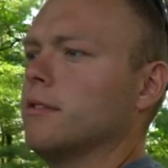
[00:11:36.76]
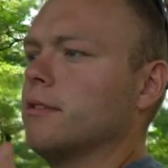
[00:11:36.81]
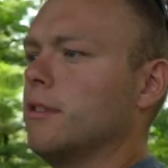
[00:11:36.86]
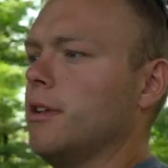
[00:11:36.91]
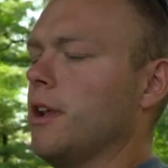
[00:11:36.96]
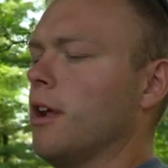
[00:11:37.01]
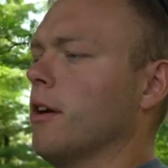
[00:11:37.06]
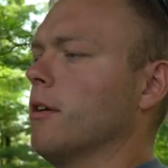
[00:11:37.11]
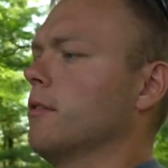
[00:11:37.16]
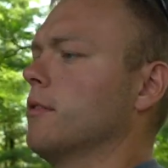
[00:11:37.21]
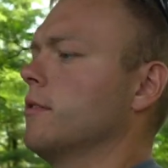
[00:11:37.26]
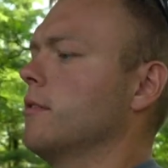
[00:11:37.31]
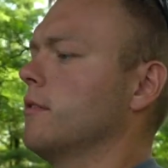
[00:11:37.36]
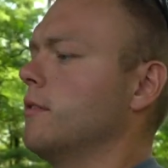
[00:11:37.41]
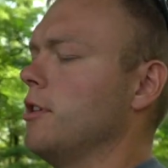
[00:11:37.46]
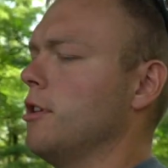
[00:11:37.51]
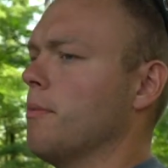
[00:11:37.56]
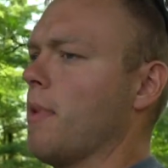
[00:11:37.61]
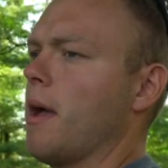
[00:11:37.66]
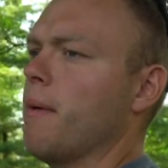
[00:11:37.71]
You know,
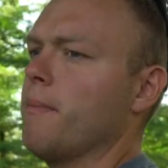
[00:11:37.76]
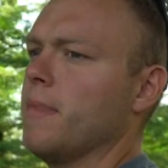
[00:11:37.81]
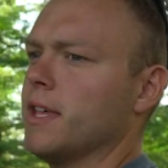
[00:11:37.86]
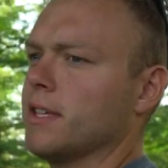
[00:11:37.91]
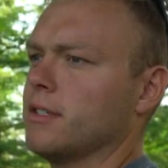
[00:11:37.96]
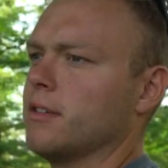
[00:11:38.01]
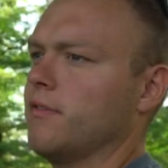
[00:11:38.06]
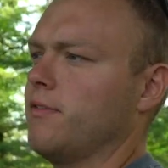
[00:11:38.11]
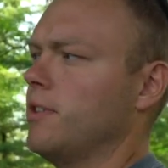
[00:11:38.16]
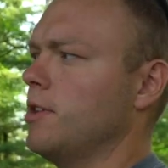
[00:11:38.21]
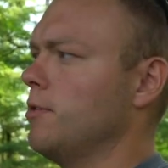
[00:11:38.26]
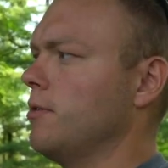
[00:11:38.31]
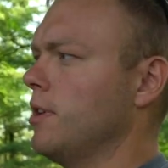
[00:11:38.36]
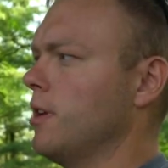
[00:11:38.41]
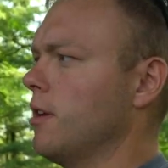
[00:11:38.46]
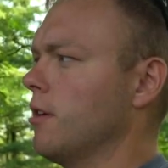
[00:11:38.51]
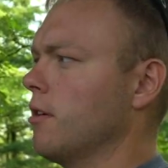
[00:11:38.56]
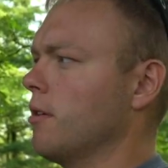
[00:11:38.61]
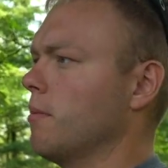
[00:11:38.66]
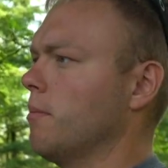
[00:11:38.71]
you might miss a few
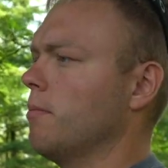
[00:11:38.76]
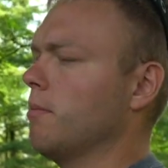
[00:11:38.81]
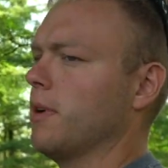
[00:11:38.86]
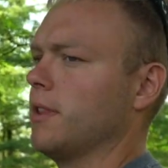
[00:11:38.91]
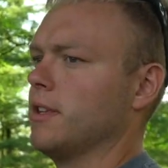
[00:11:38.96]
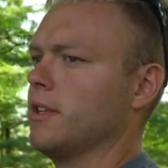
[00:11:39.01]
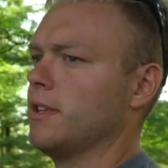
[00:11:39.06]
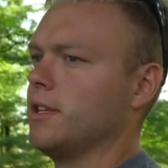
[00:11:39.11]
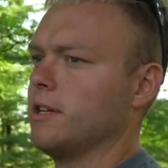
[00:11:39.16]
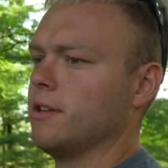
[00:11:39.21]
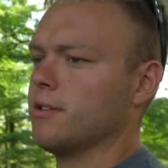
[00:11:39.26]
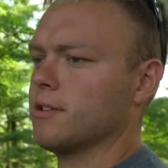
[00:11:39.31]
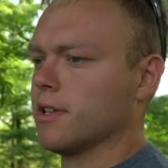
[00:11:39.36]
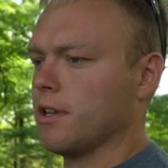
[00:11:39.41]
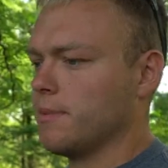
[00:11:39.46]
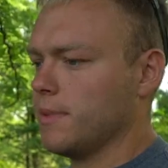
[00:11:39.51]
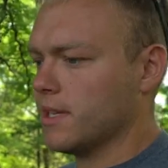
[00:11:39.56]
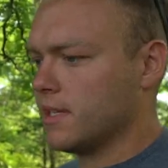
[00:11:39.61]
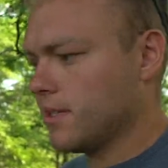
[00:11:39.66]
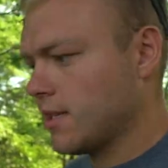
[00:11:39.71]
deer, but the deer is
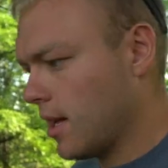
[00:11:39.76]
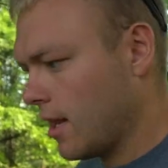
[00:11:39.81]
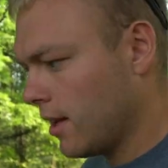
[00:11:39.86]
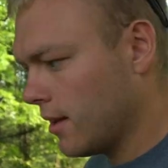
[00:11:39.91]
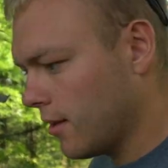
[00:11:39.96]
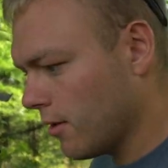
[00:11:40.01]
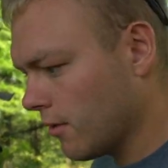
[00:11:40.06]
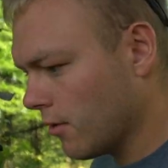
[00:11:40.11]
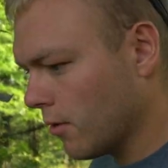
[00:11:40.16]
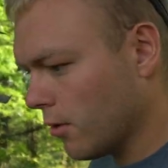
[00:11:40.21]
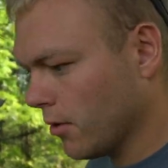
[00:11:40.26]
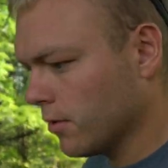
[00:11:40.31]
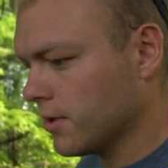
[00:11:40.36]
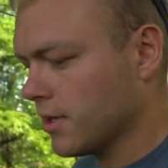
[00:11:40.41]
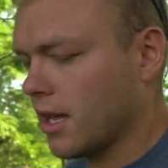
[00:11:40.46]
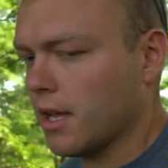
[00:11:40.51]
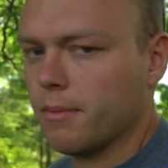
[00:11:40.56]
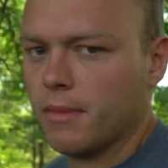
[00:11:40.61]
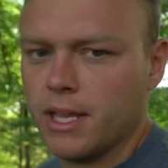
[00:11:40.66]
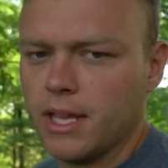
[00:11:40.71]
going to be standing there the whole
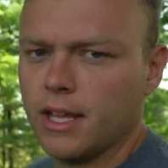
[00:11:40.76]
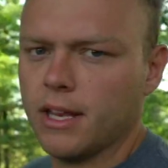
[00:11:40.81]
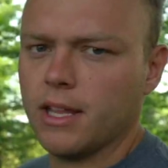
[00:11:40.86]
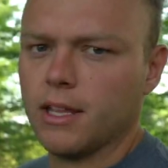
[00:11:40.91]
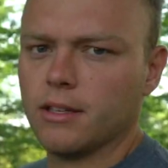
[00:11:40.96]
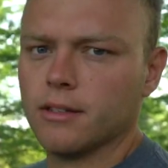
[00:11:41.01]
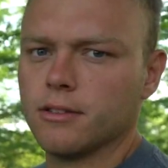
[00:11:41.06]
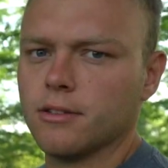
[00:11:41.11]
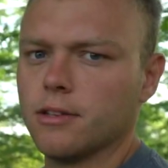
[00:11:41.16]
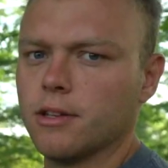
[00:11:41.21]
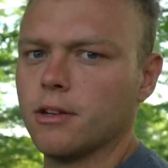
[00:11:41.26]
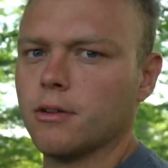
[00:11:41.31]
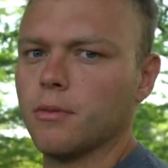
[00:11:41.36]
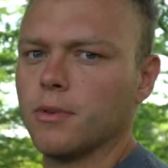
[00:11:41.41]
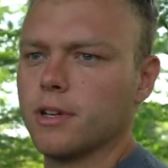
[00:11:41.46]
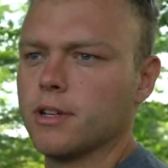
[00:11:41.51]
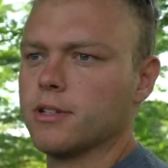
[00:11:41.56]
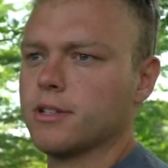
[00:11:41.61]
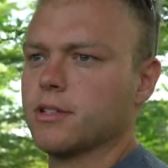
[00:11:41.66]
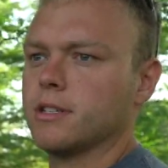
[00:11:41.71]
time eating. So you don't
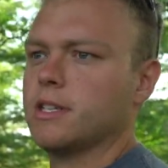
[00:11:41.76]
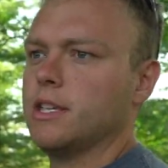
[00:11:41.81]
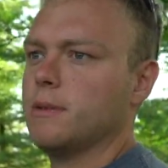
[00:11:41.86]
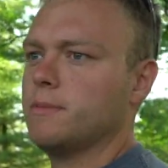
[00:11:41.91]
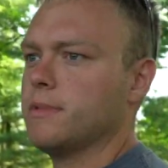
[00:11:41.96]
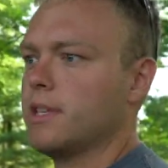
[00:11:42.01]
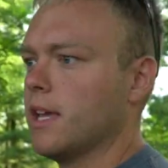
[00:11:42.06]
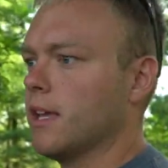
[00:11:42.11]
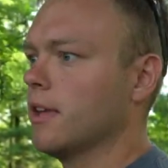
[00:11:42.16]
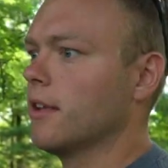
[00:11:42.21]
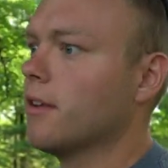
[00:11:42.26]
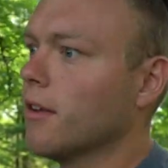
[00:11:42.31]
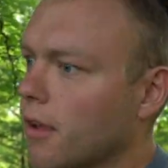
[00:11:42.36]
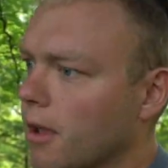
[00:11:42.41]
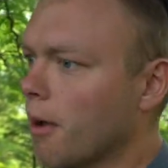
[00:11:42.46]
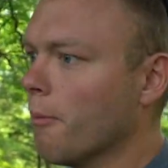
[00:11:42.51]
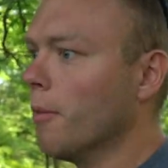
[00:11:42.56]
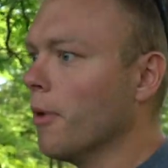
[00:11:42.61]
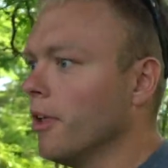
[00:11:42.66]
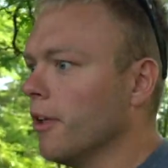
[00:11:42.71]
want to just keep taking
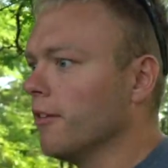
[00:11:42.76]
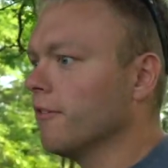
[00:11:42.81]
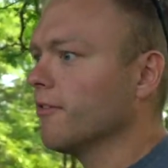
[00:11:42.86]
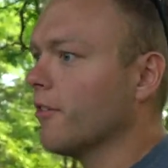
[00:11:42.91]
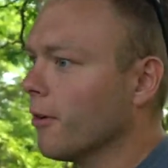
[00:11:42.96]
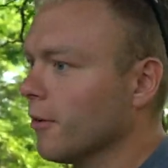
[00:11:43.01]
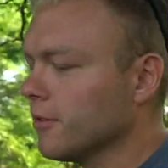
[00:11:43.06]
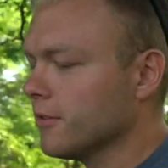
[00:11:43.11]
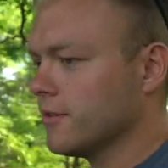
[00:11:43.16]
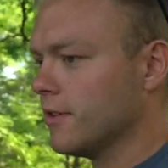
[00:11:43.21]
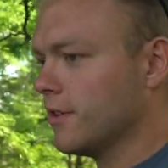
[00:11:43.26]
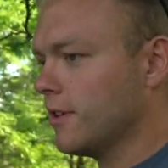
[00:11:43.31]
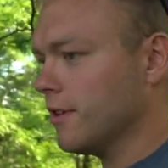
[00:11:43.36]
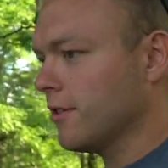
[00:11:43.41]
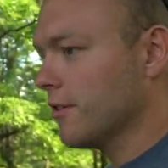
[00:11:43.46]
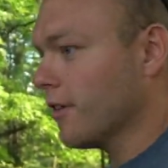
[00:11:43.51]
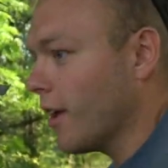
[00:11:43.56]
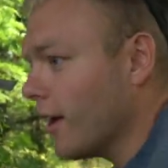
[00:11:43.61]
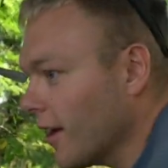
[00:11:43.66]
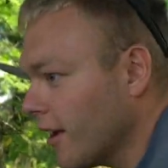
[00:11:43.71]
a million photos of
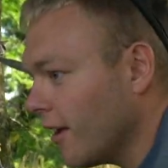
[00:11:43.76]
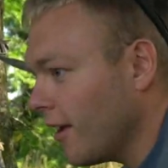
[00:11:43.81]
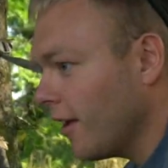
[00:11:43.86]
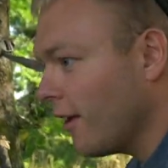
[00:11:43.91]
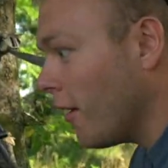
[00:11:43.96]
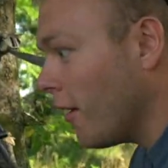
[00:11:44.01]
deer like